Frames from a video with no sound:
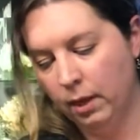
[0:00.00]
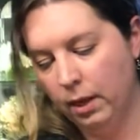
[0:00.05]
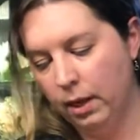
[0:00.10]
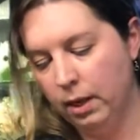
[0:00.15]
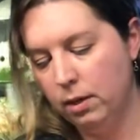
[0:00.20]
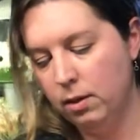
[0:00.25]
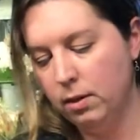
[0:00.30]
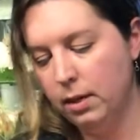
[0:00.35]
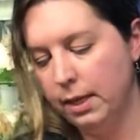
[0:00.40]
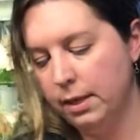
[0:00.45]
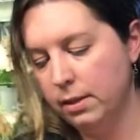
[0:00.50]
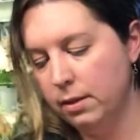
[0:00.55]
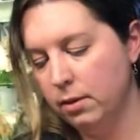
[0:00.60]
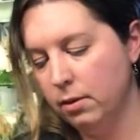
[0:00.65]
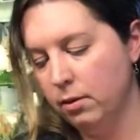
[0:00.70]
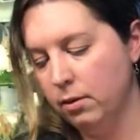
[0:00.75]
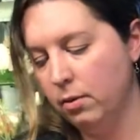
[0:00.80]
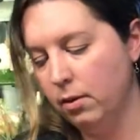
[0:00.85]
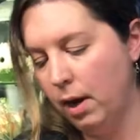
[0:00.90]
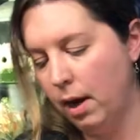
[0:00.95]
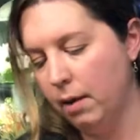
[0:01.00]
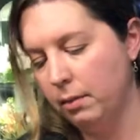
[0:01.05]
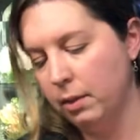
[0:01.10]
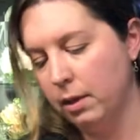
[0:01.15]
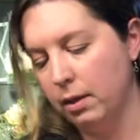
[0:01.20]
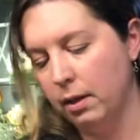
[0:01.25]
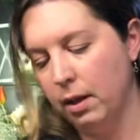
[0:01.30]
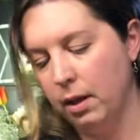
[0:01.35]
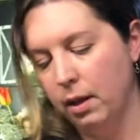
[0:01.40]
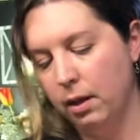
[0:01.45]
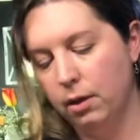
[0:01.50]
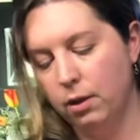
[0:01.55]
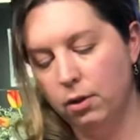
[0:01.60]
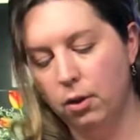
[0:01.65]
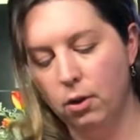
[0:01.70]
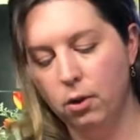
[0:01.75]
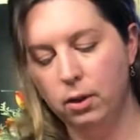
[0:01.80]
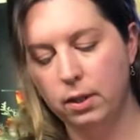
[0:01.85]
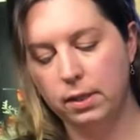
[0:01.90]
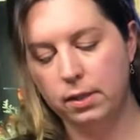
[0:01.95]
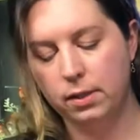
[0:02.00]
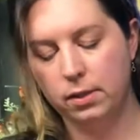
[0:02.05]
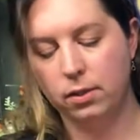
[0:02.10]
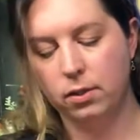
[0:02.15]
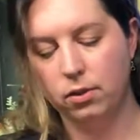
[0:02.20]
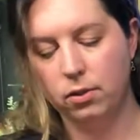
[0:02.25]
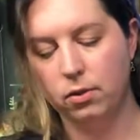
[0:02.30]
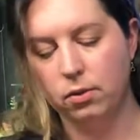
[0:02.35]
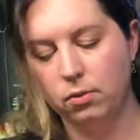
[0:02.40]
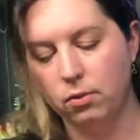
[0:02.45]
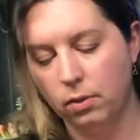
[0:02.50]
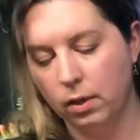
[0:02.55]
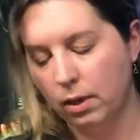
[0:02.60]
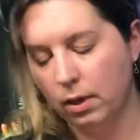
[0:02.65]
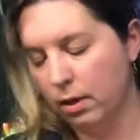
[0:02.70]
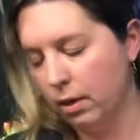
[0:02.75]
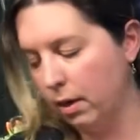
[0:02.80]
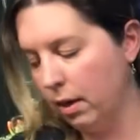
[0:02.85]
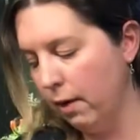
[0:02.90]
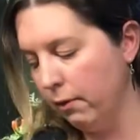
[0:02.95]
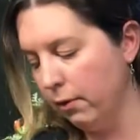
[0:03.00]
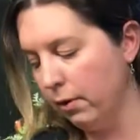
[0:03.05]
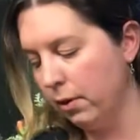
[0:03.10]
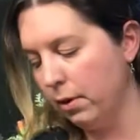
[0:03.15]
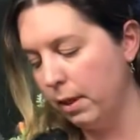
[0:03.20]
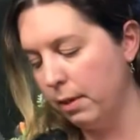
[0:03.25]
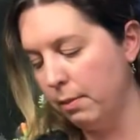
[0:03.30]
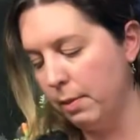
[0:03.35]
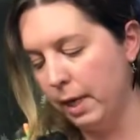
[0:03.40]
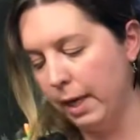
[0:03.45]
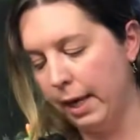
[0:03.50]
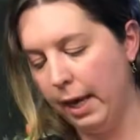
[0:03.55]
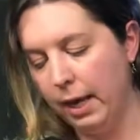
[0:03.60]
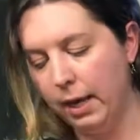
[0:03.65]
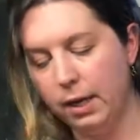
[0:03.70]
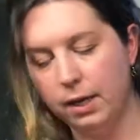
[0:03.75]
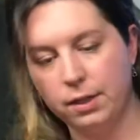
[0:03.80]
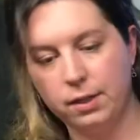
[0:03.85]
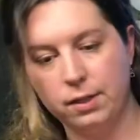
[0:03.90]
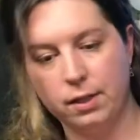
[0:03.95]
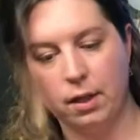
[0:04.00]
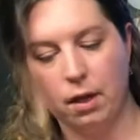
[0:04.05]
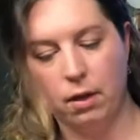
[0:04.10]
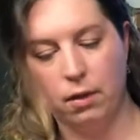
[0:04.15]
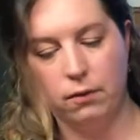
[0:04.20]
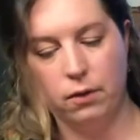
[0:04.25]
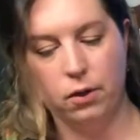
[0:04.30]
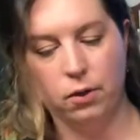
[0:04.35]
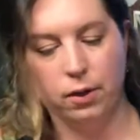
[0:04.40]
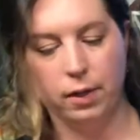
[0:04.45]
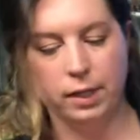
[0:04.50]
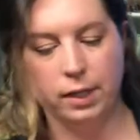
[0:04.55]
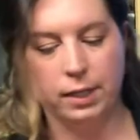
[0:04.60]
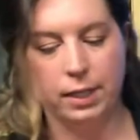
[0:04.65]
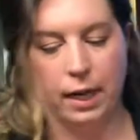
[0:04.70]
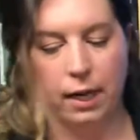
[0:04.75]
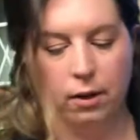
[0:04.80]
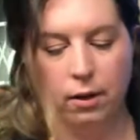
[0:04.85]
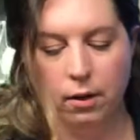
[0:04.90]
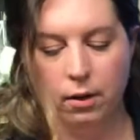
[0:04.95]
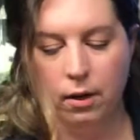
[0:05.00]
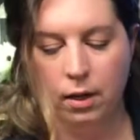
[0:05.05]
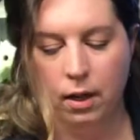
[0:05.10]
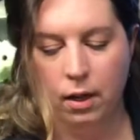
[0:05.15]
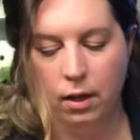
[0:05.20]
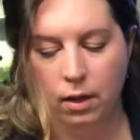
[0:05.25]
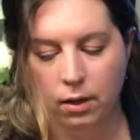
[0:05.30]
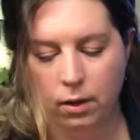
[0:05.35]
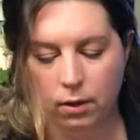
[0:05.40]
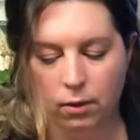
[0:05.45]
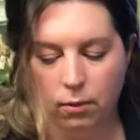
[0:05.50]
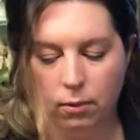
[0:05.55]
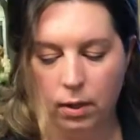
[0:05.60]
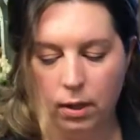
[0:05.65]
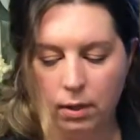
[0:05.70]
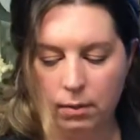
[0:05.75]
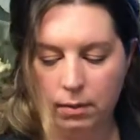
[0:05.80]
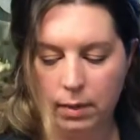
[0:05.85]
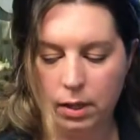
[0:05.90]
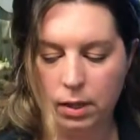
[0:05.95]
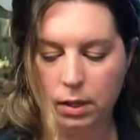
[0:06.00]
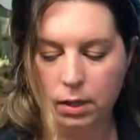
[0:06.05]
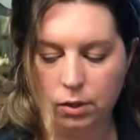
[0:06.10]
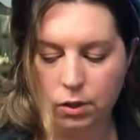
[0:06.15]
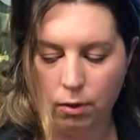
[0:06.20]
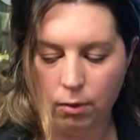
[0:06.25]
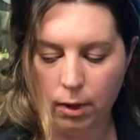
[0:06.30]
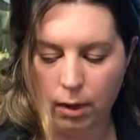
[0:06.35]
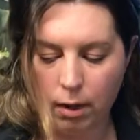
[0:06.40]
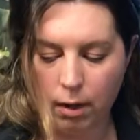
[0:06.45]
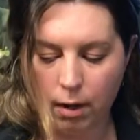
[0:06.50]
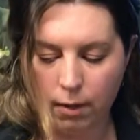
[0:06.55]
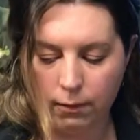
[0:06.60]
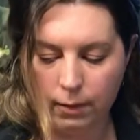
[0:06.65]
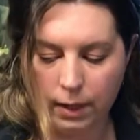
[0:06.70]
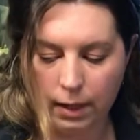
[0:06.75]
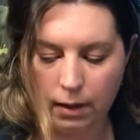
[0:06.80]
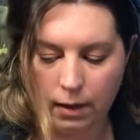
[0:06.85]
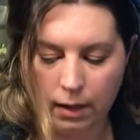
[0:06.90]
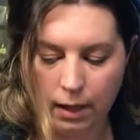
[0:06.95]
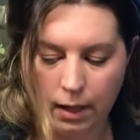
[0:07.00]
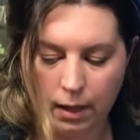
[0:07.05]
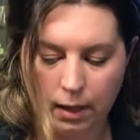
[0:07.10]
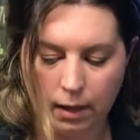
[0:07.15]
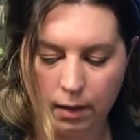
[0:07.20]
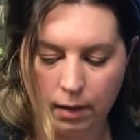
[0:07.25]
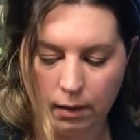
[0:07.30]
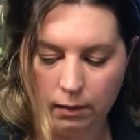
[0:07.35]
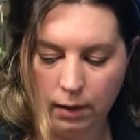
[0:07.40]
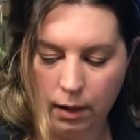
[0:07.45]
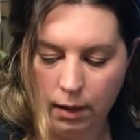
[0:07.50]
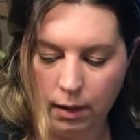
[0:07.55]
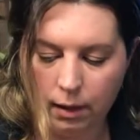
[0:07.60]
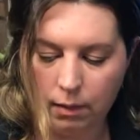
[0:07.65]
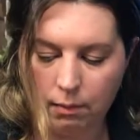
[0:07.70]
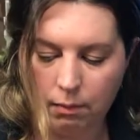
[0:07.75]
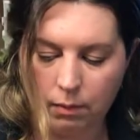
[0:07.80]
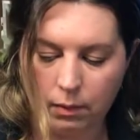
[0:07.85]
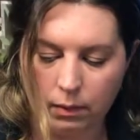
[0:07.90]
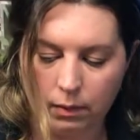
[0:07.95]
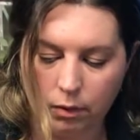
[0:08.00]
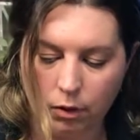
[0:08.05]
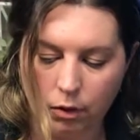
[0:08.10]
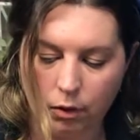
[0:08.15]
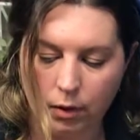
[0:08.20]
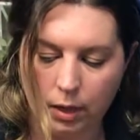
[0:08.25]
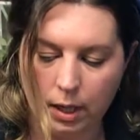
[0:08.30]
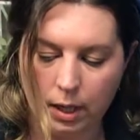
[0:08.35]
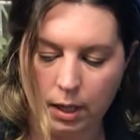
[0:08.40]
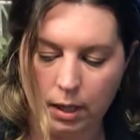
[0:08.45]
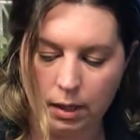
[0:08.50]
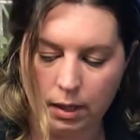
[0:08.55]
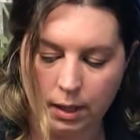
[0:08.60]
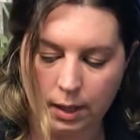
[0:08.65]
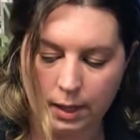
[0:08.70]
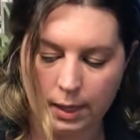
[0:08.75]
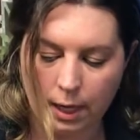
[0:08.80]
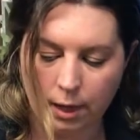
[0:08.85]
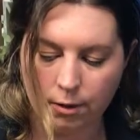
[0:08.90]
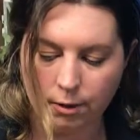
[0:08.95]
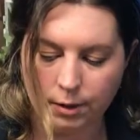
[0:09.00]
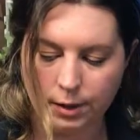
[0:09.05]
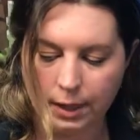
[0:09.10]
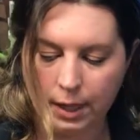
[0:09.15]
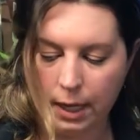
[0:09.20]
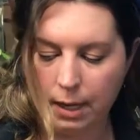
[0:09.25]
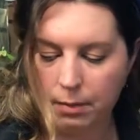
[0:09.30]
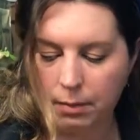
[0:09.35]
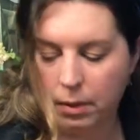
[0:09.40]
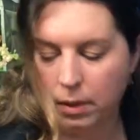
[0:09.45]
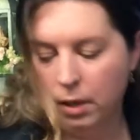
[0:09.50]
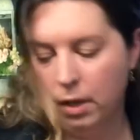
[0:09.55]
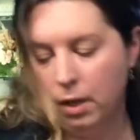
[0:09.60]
And you like to, the goal is to cover the mechanics of your container. You don't want to be showing off any of the green container tape,